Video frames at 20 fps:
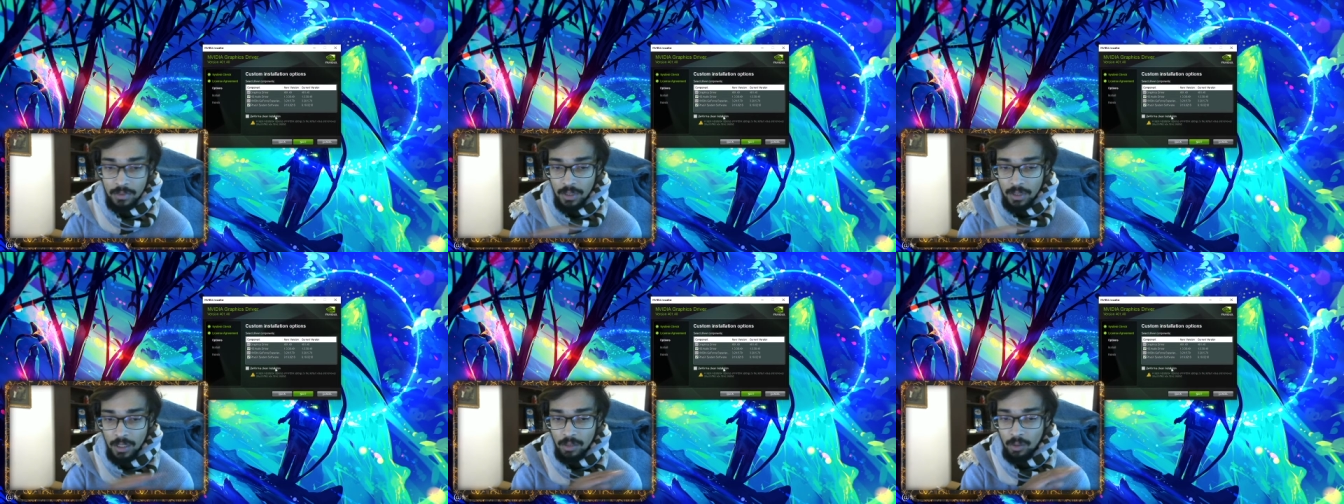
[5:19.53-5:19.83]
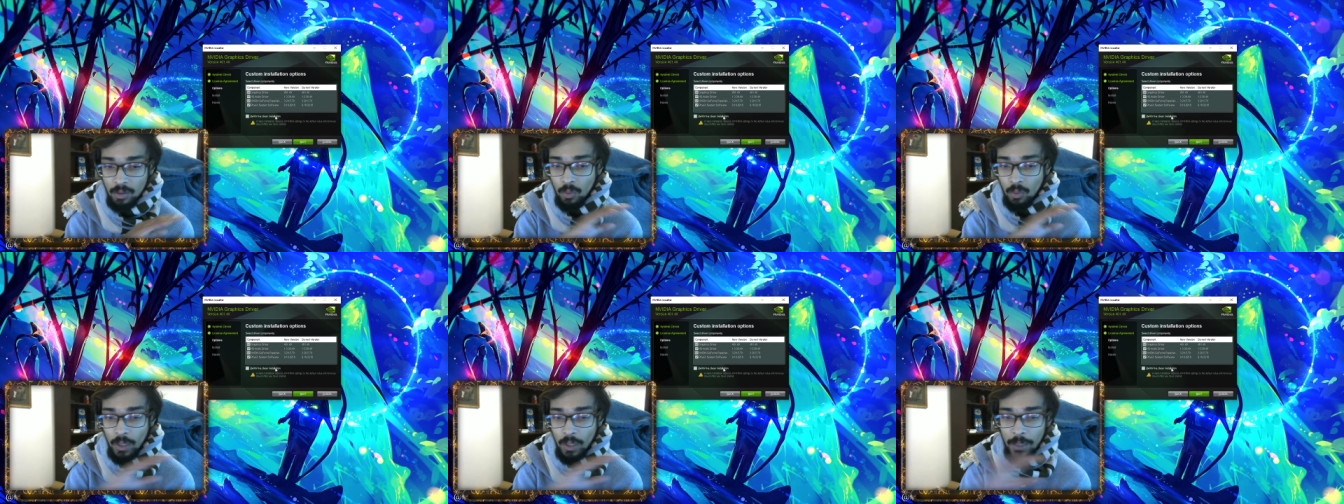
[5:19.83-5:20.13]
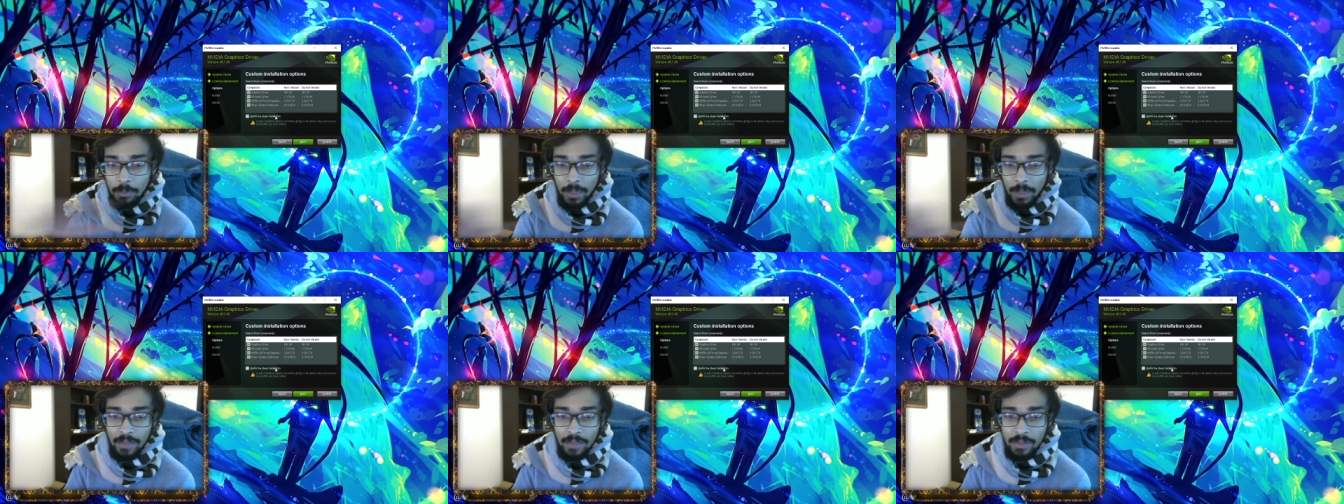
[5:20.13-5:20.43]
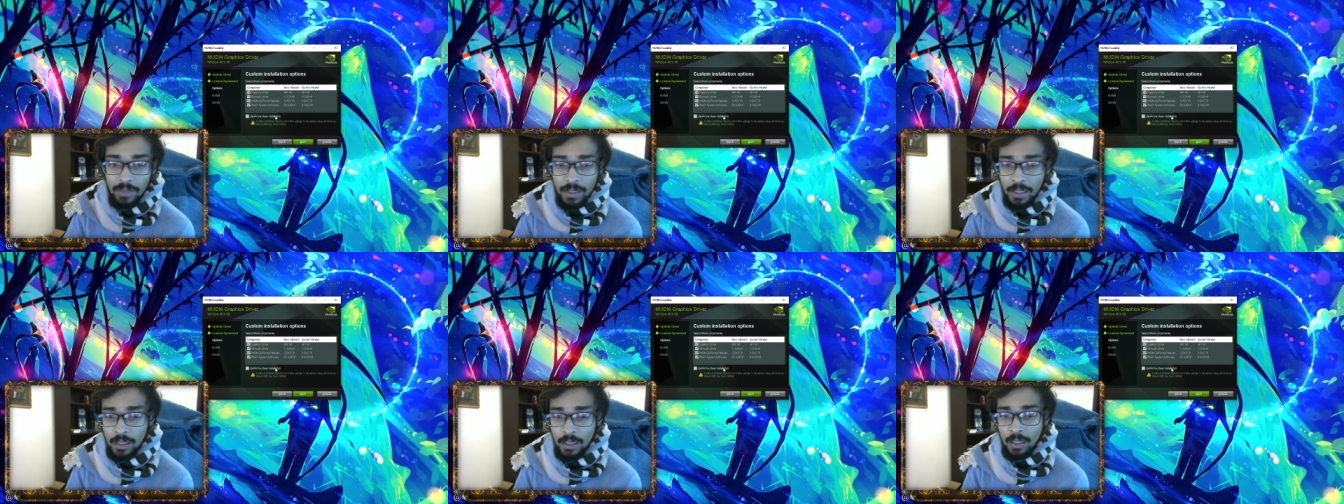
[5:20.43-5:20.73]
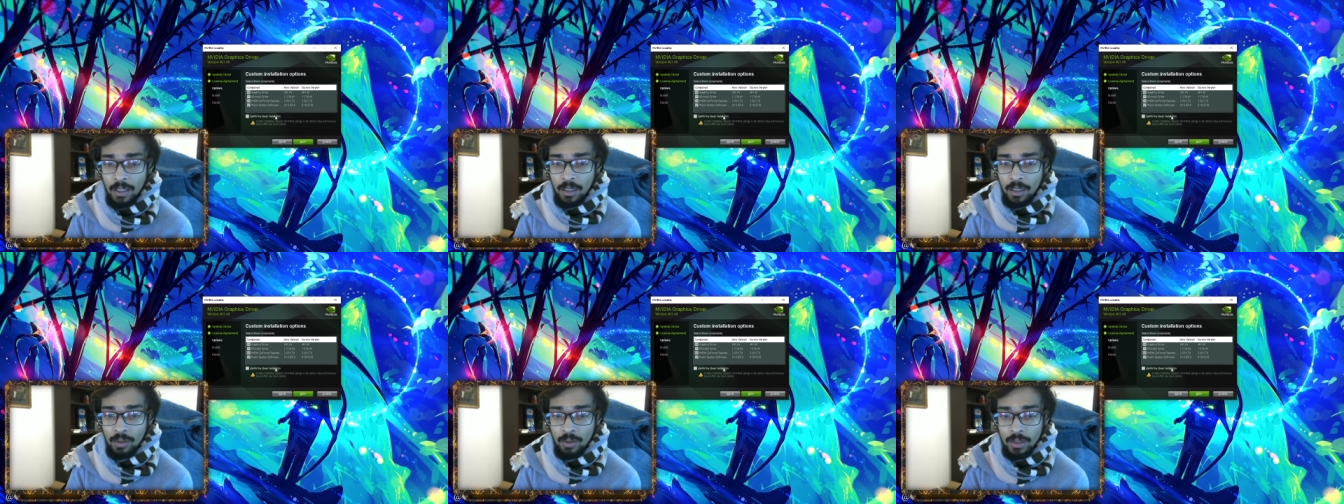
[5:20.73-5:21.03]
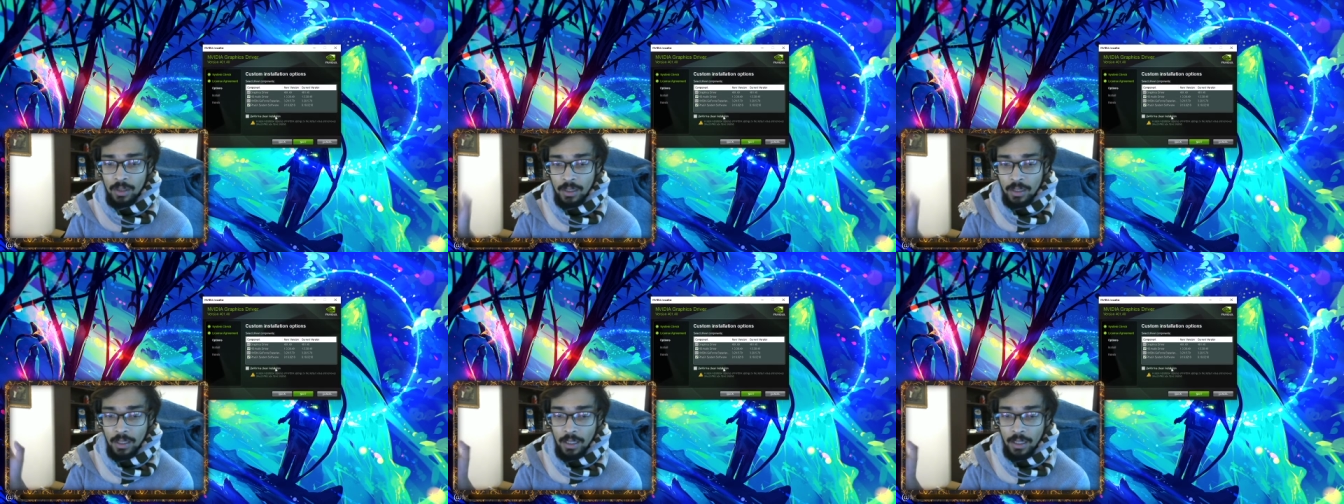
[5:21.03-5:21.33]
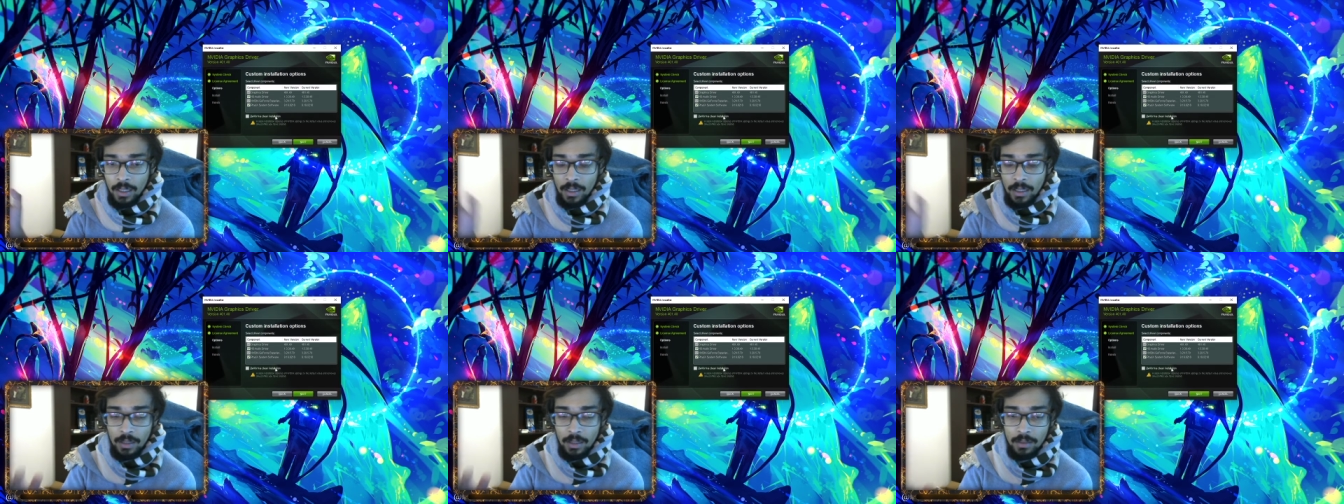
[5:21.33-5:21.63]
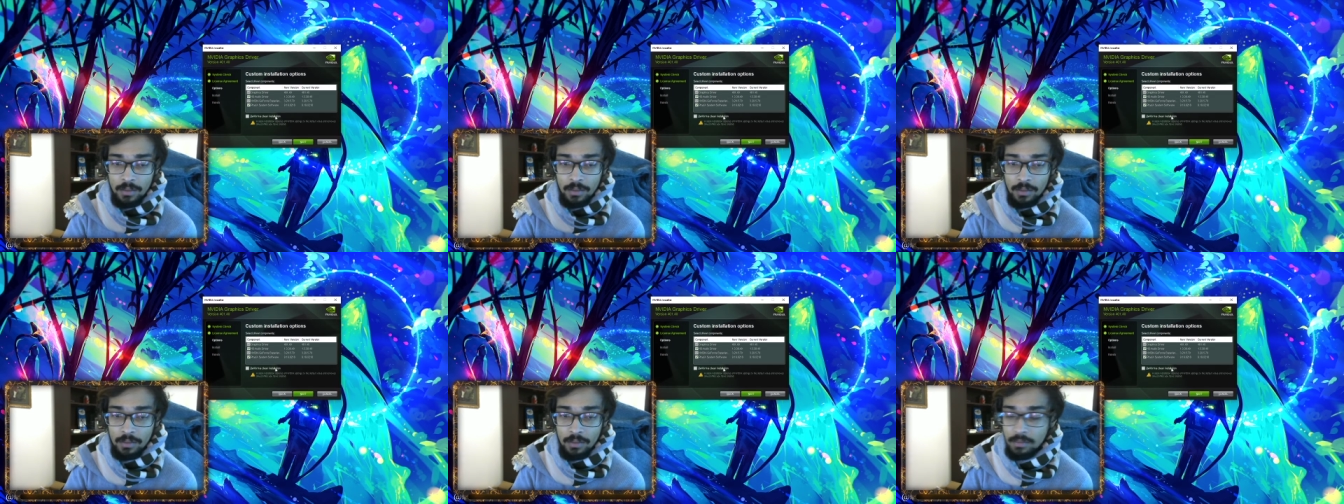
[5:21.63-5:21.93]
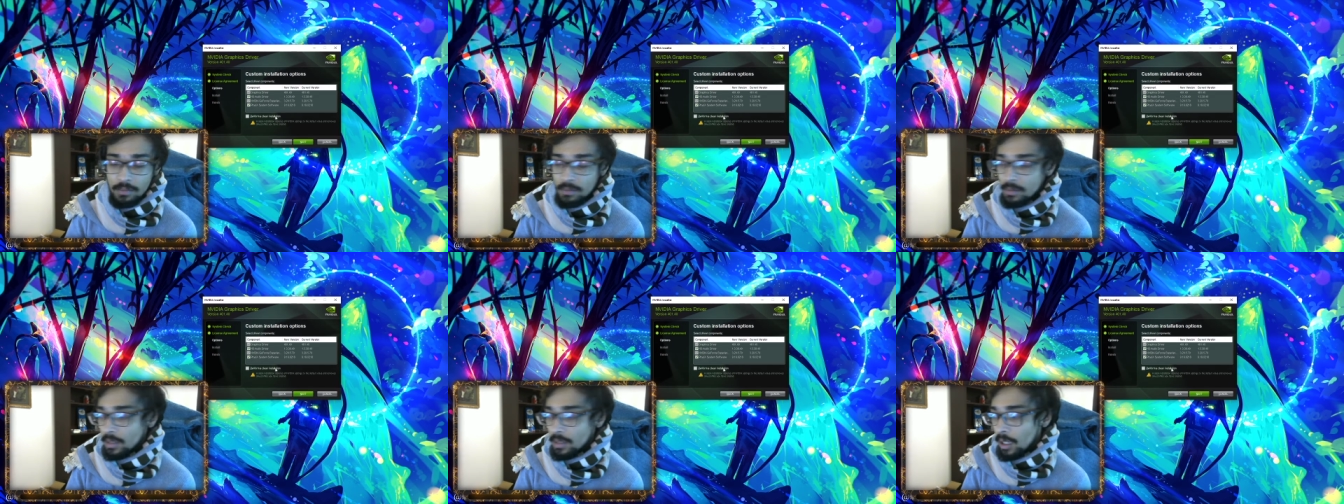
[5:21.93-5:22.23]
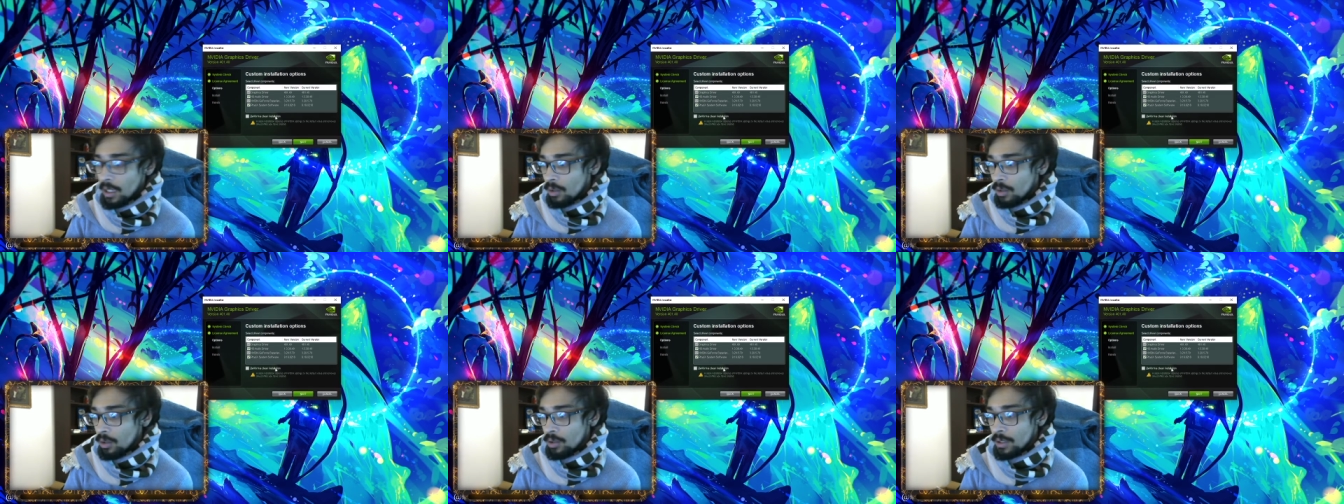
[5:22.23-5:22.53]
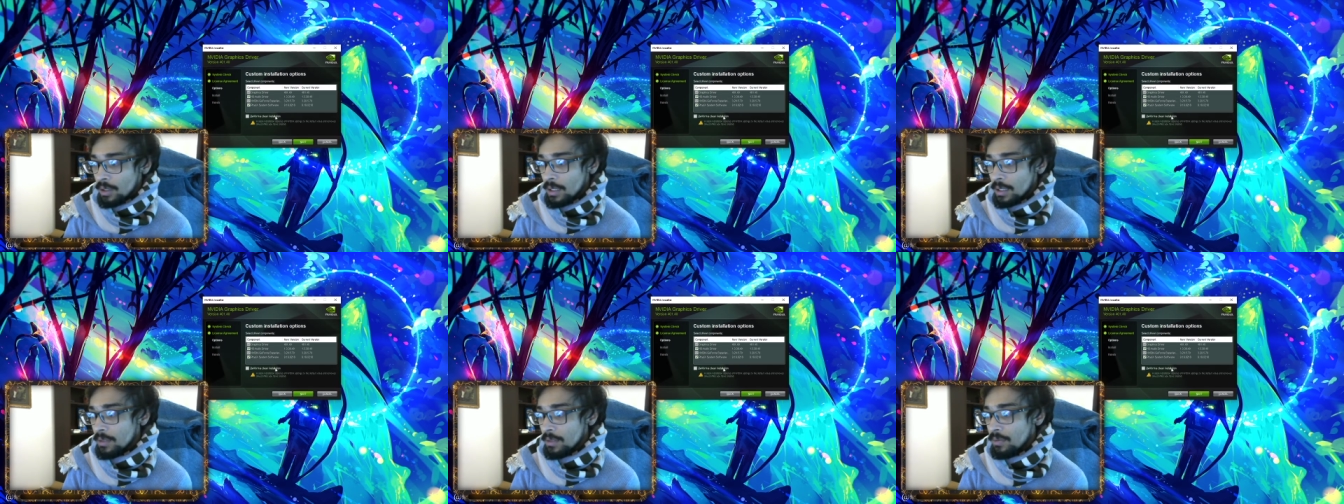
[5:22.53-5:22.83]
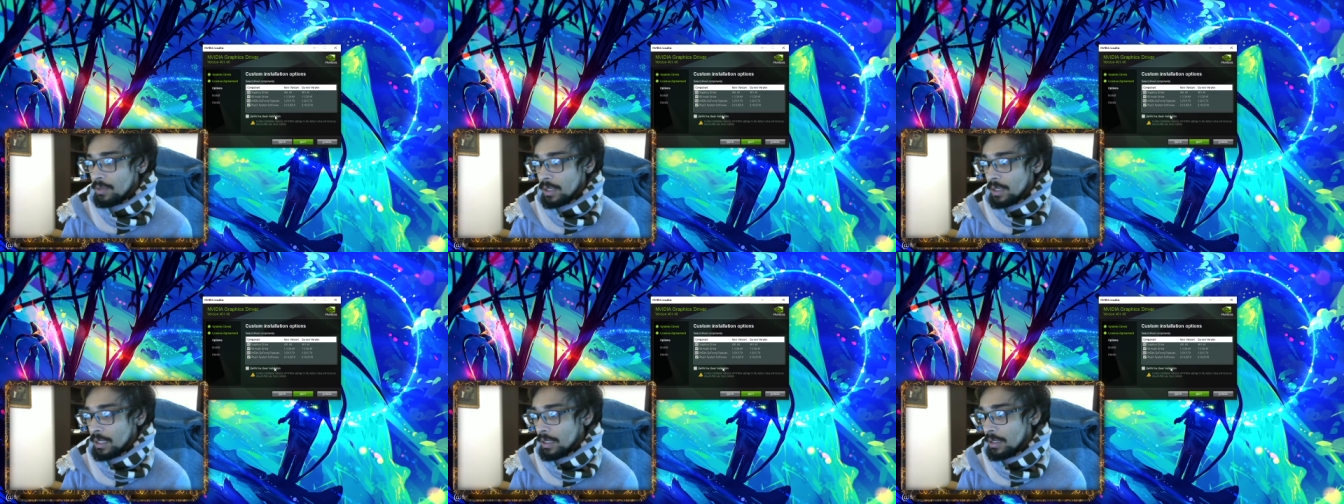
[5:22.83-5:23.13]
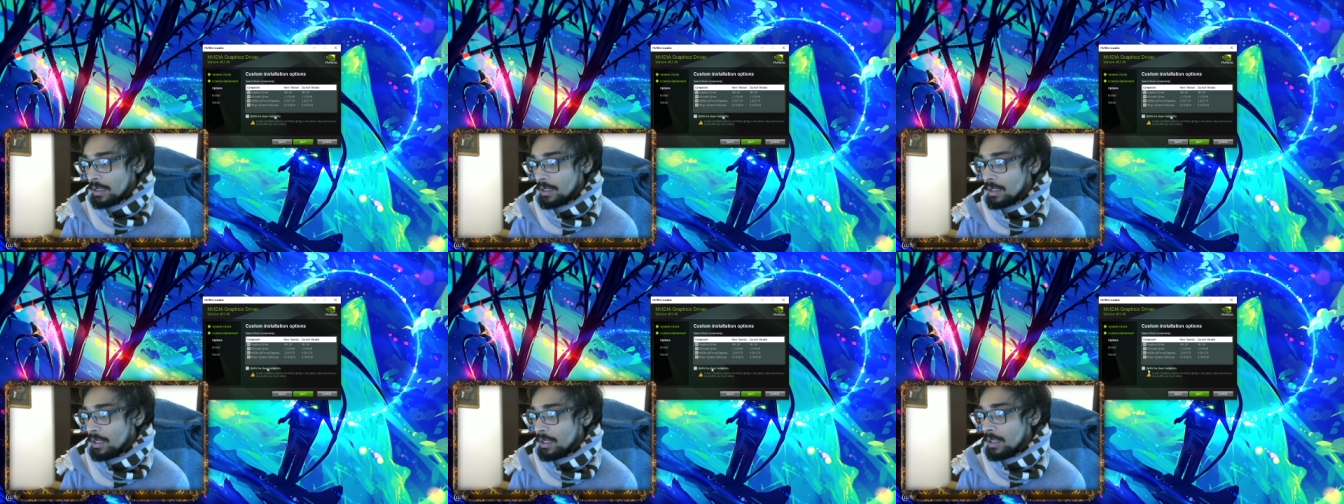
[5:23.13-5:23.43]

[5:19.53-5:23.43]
it will wipe everything out and then download this freely